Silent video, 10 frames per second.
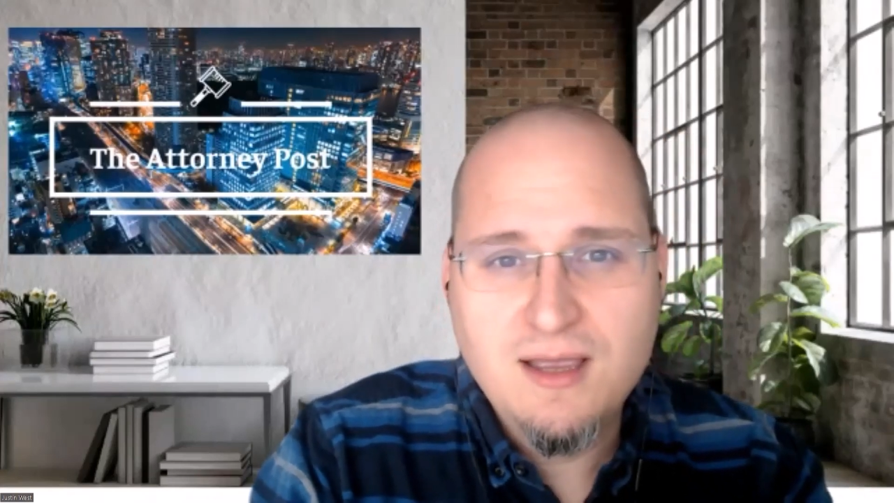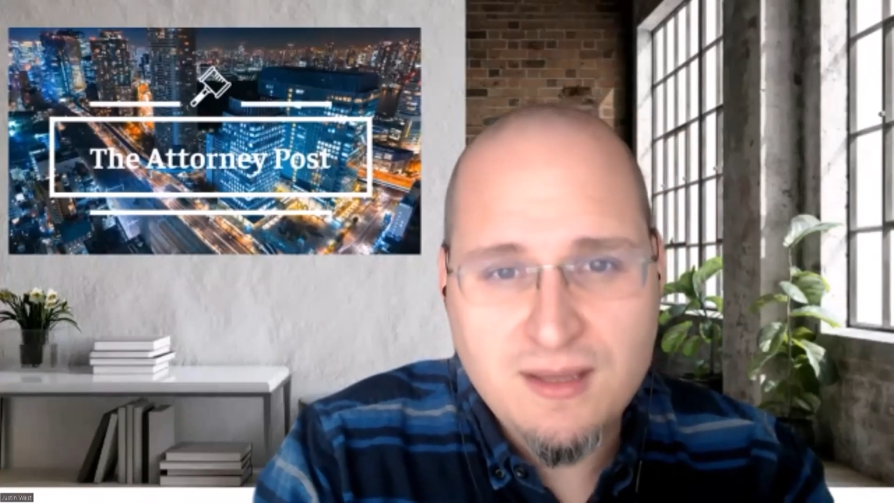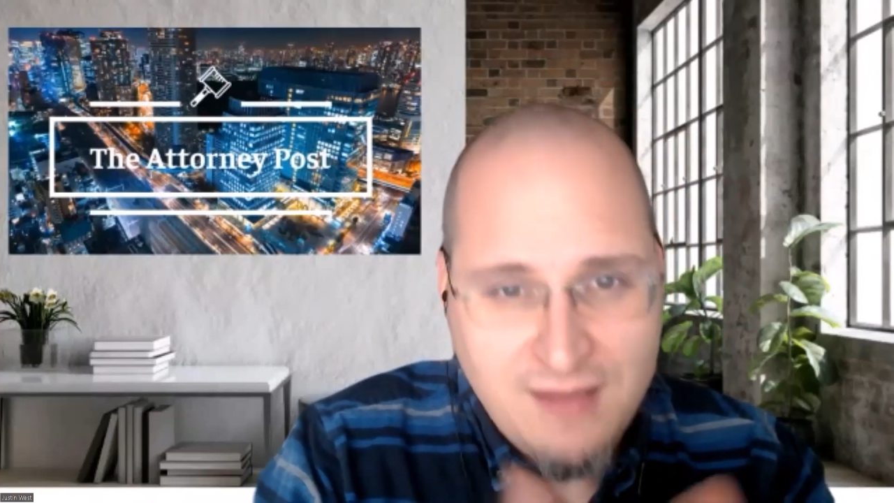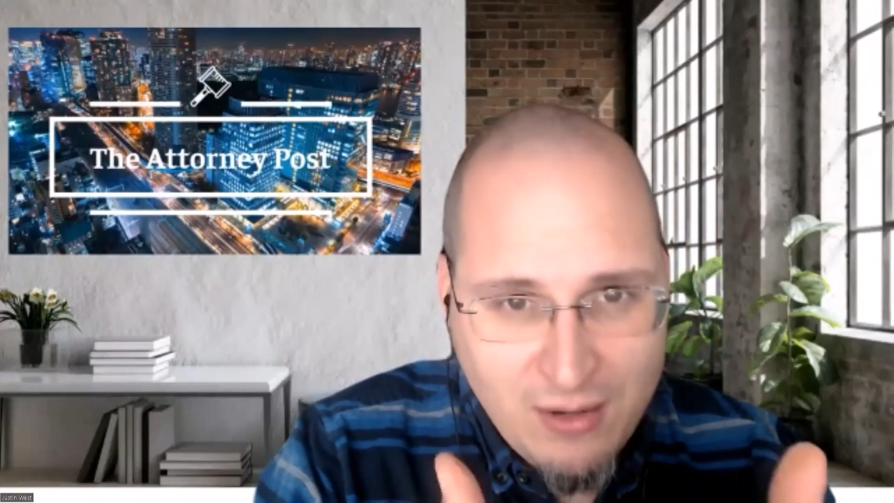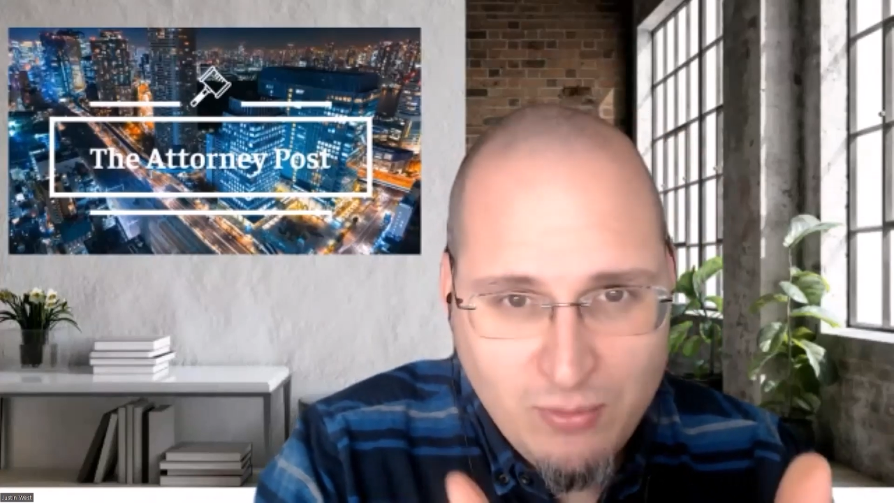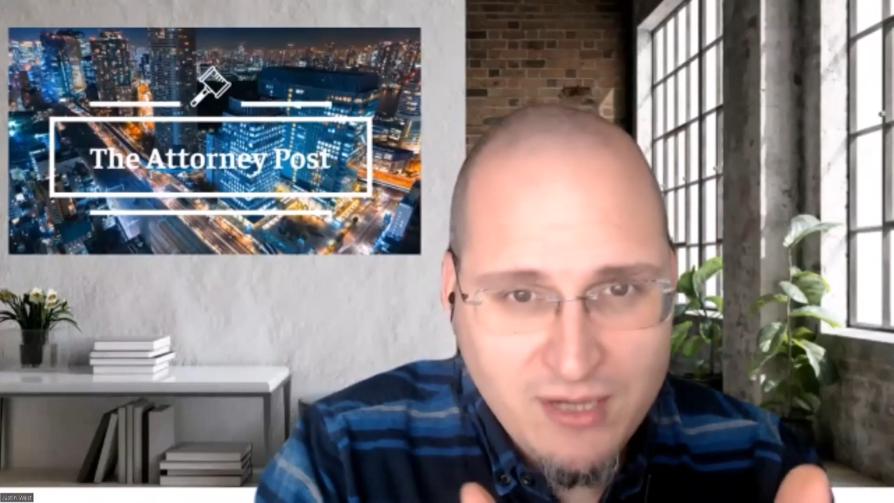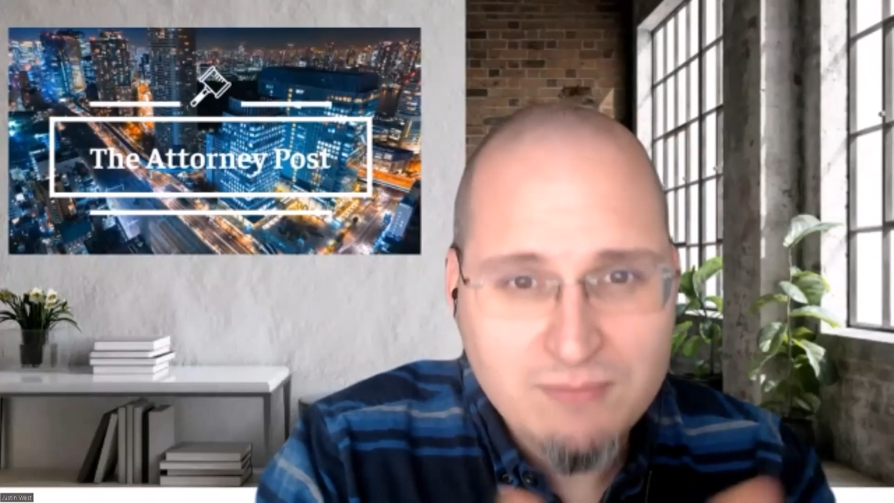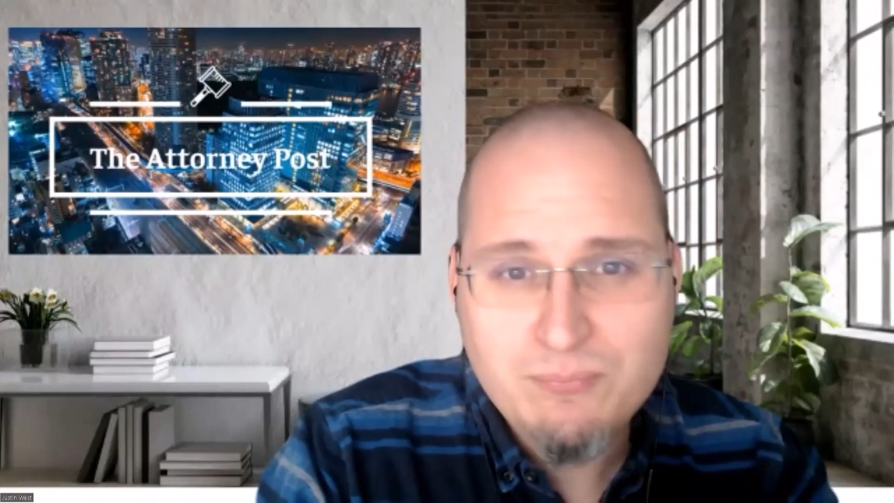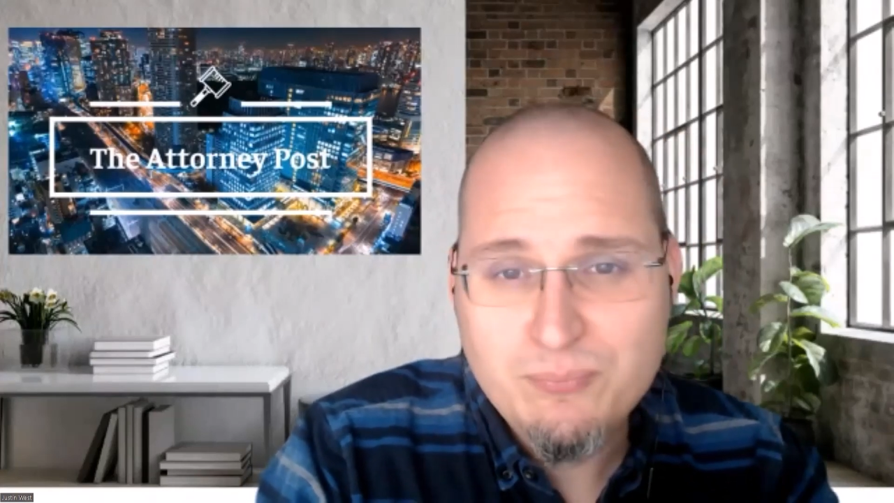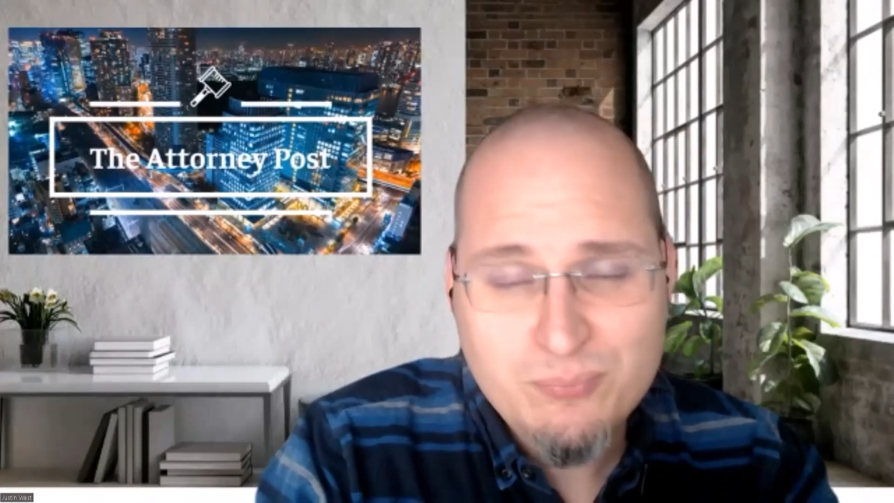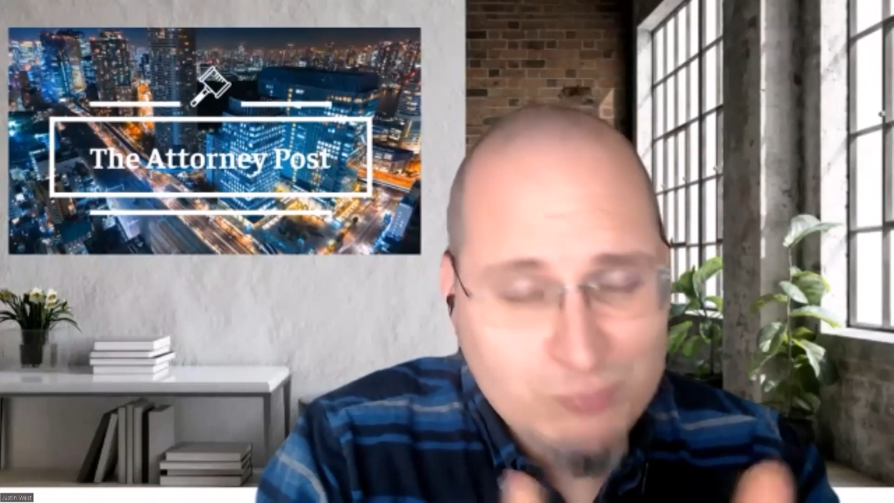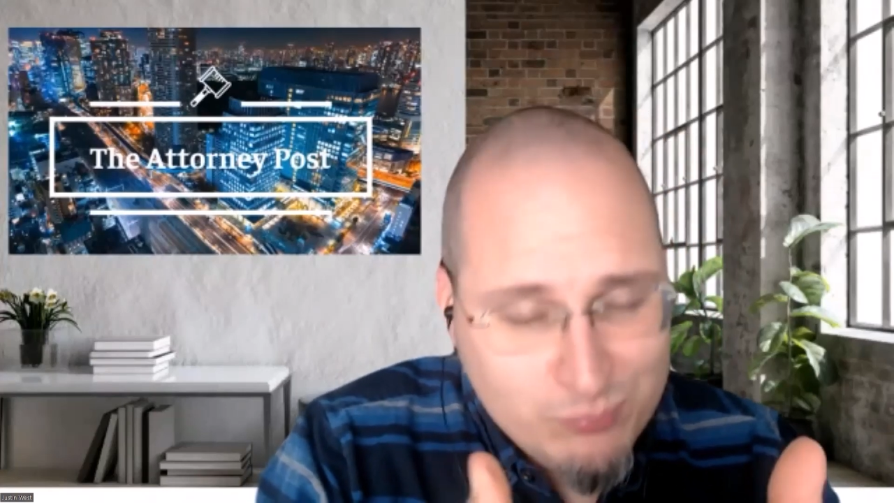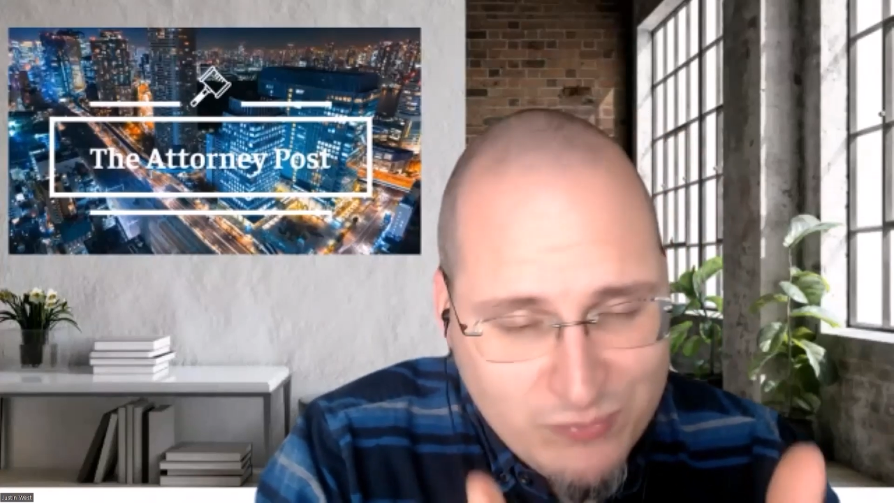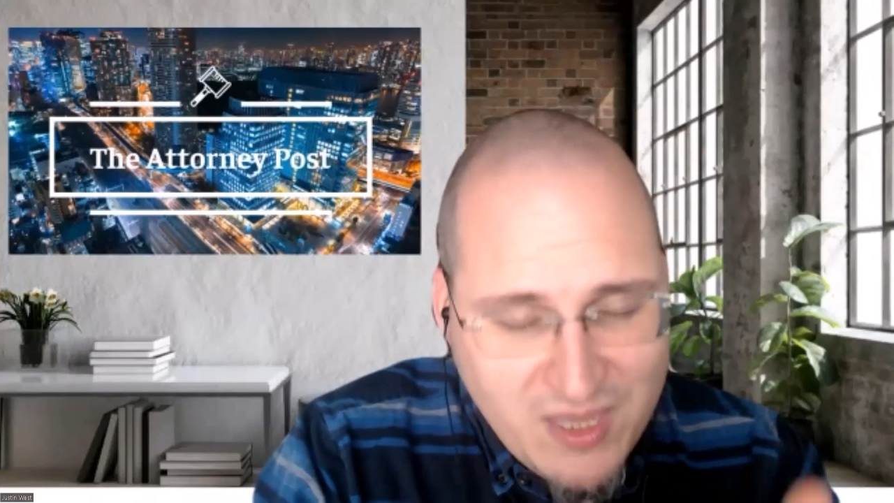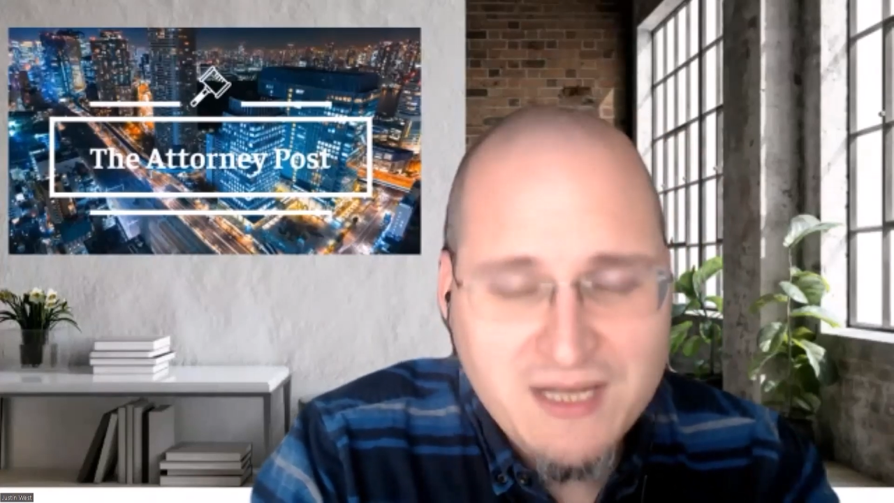And that way, they